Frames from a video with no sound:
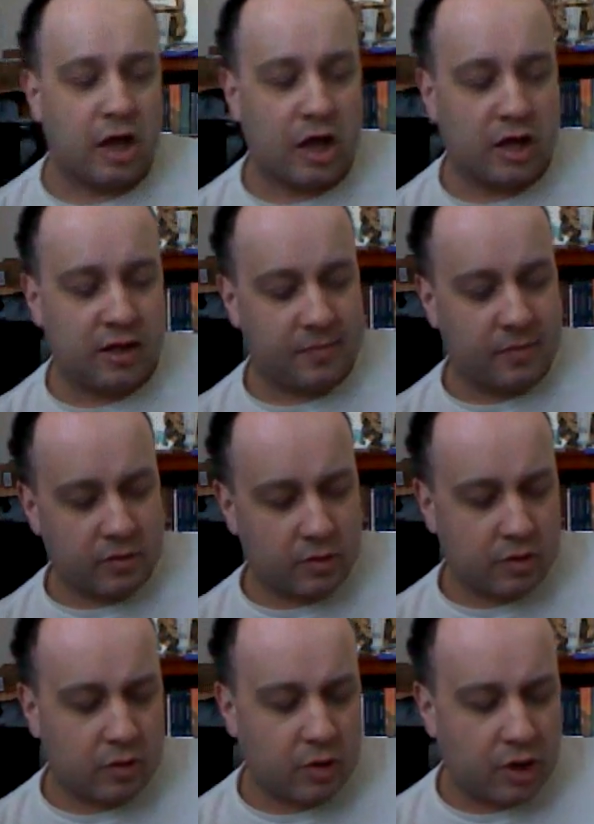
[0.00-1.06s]

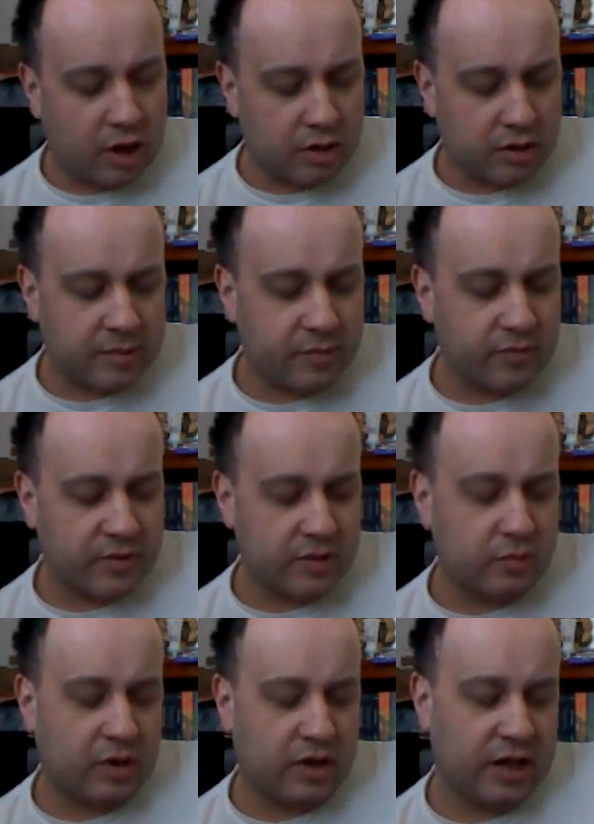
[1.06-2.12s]
Some of the
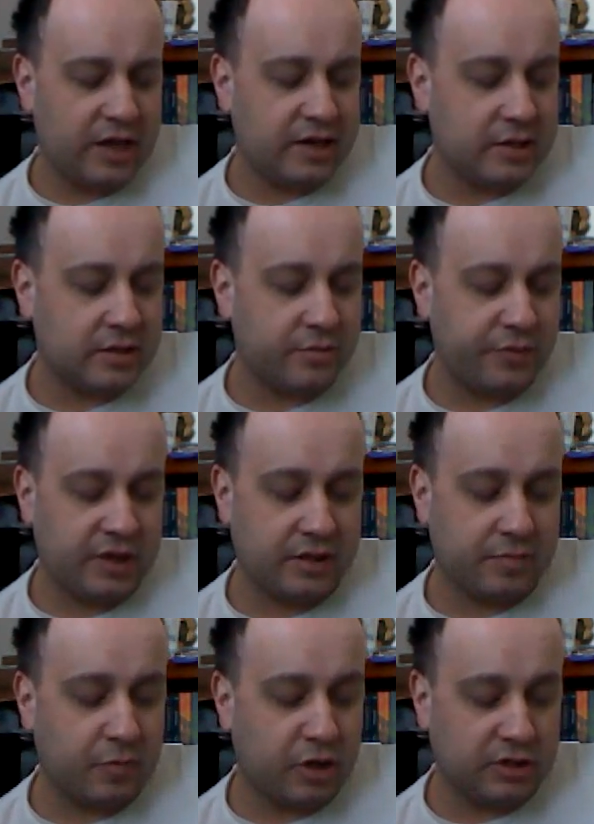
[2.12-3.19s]
reason why I did so many
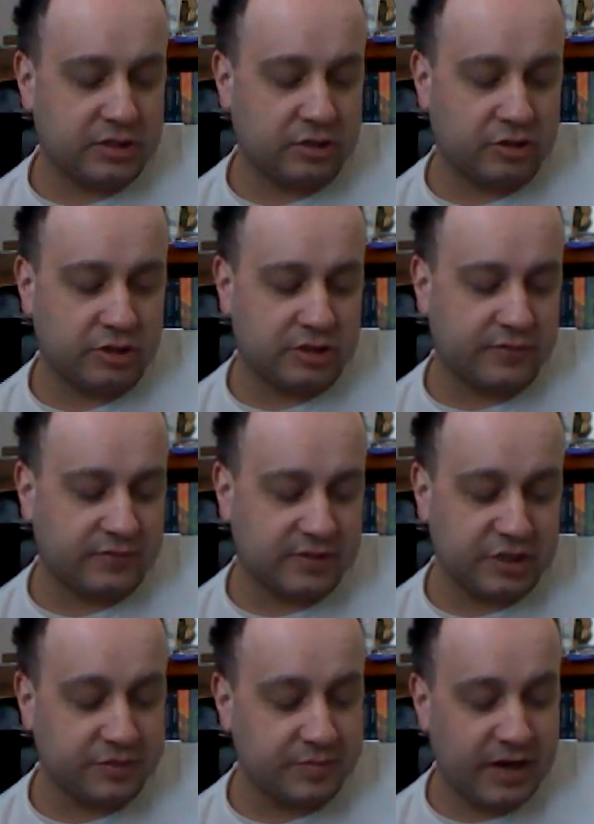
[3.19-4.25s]
small starts for
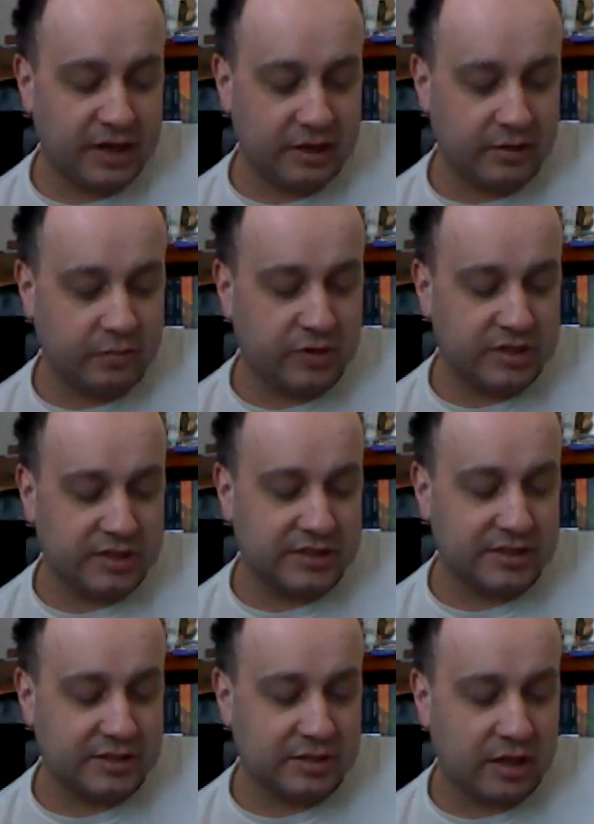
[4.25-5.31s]
Stitch Mania was
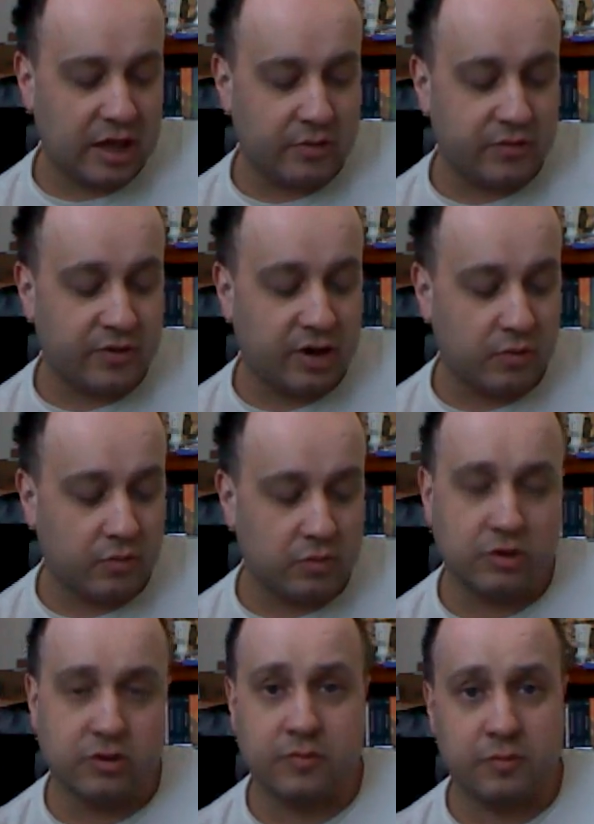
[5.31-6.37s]
I was trying
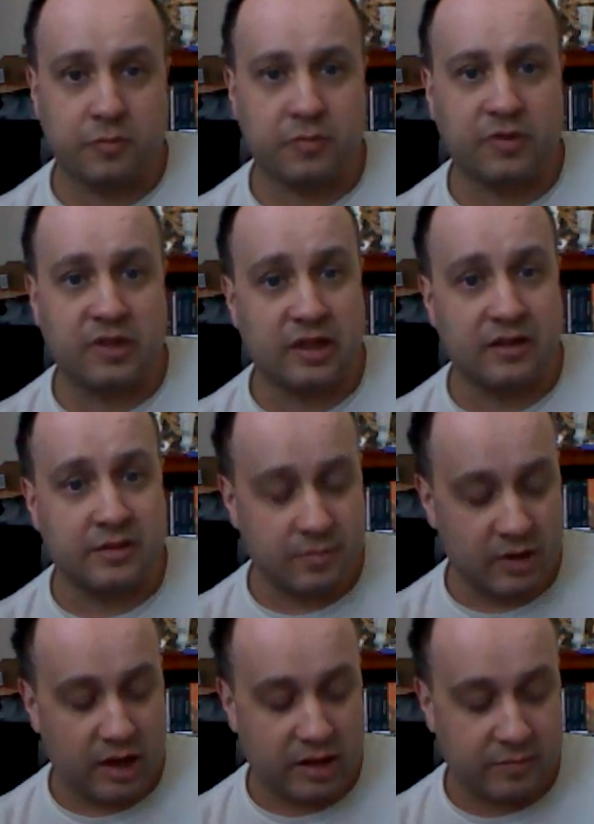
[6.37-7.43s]
to think of
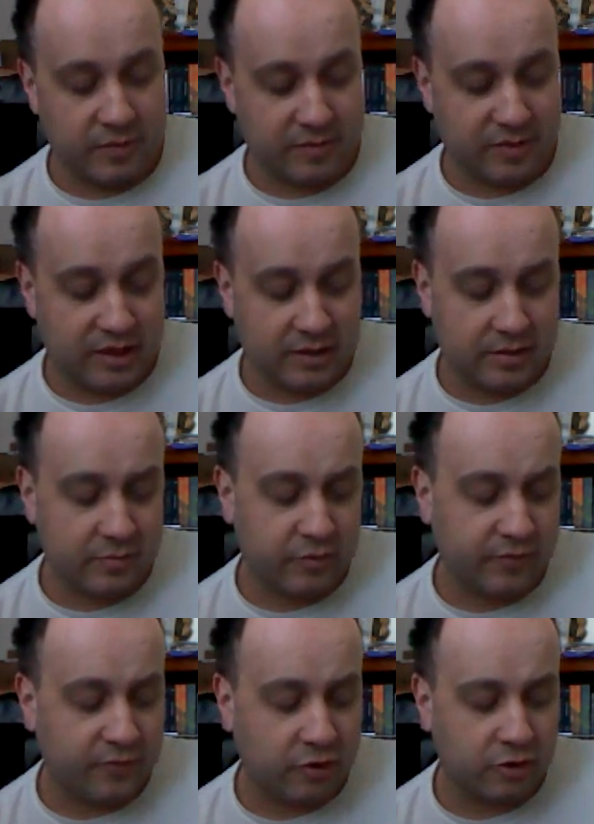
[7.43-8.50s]
something I can maybe get
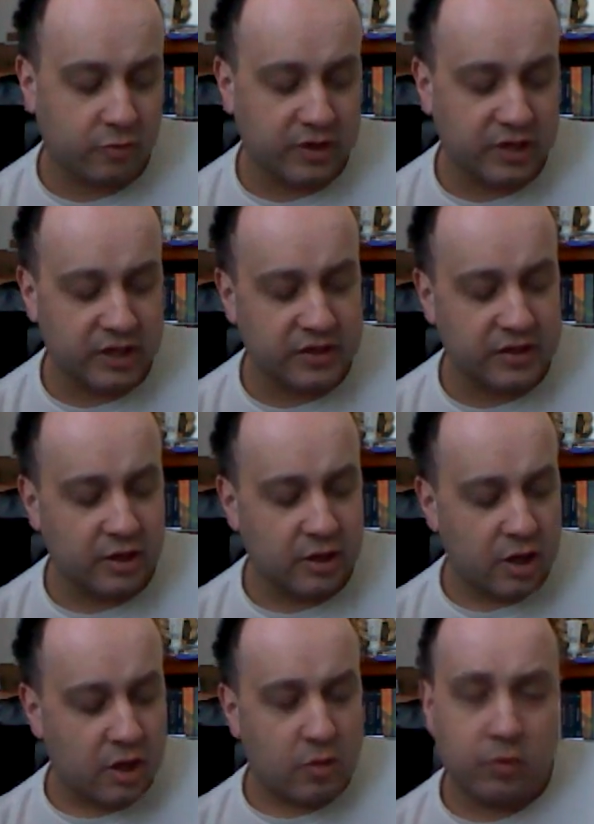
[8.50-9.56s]
somewhere far with
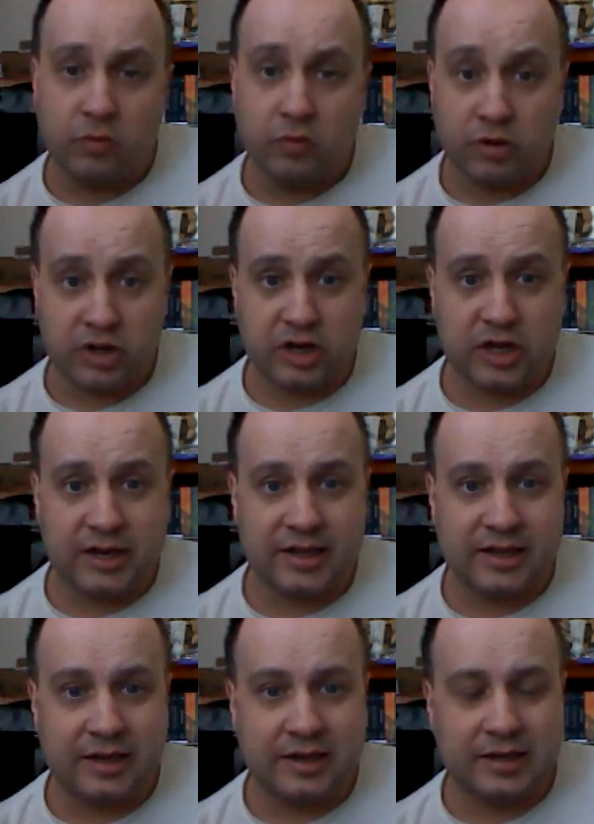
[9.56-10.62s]
when working on
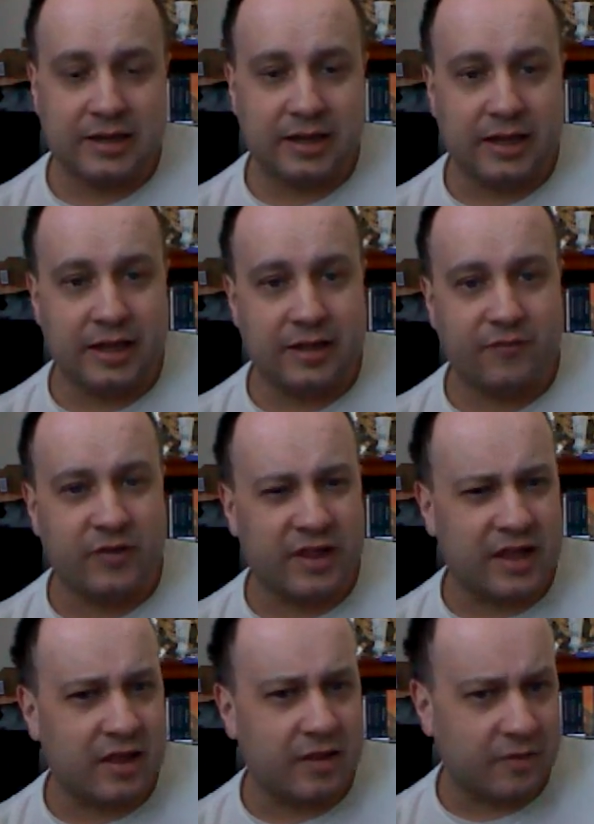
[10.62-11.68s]
it. I feel
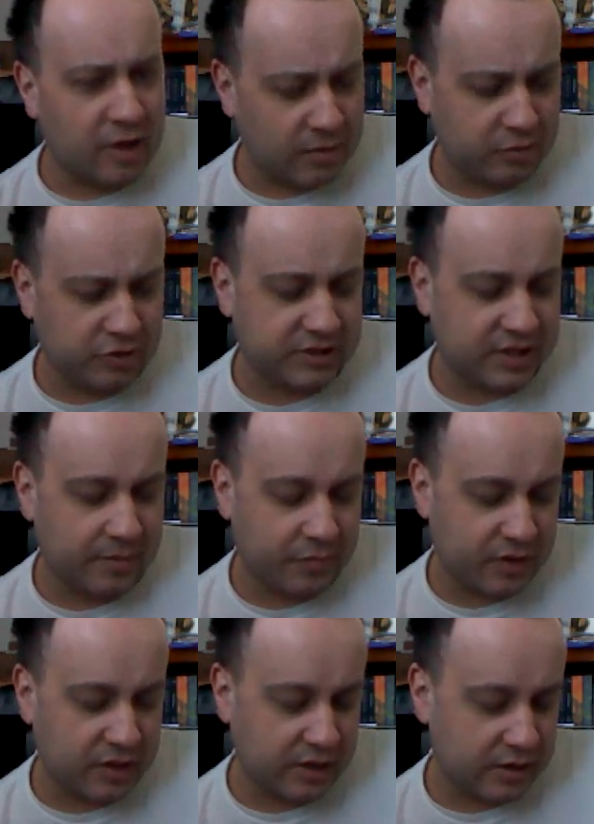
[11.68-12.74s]
like I accomplished
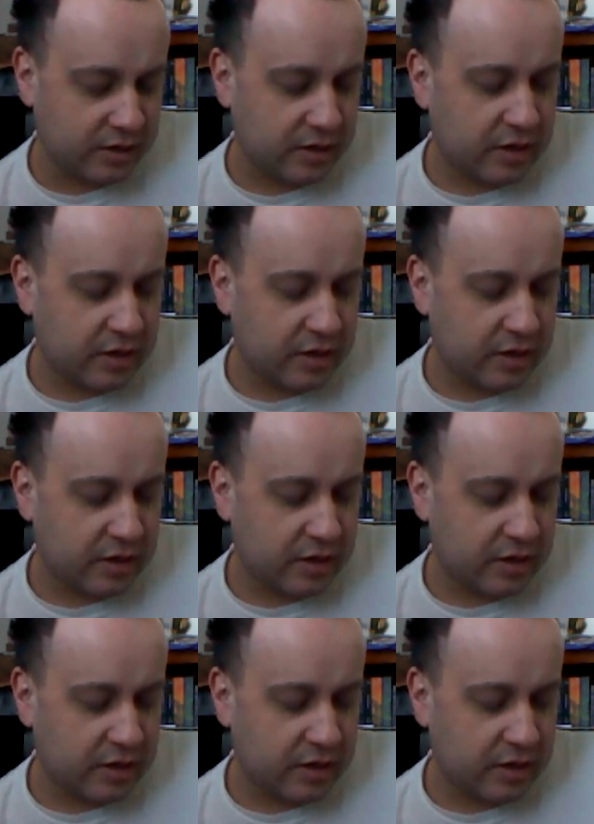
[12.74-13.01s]
something